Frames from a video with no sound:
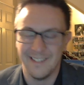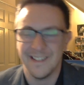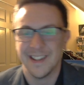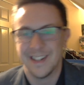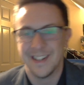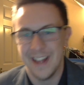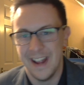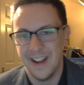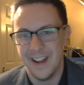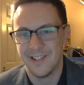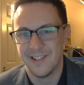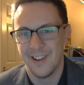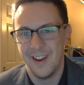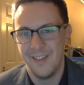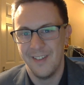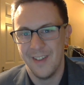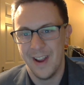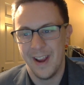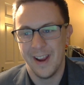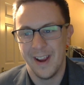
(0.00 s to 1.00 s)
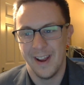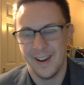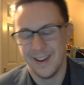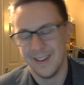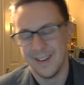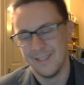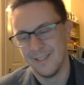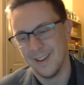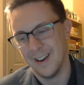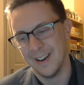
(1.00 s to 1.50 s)
I was daydreaming, I
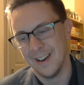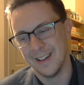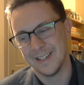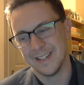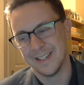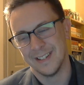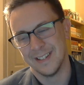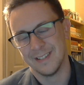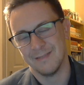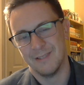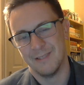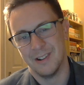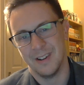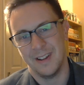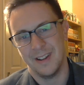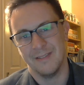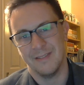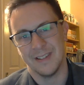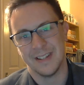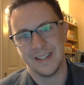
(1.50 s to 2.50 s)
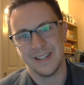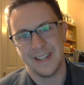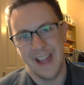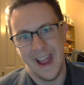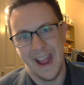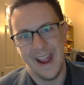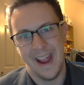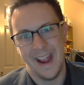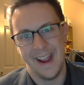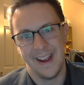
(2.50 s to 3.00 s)
didn't really listen to what he was
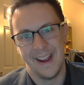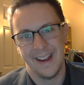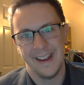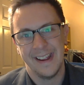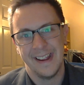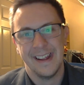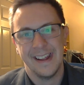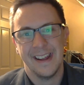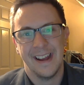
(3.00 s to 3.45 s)
saying,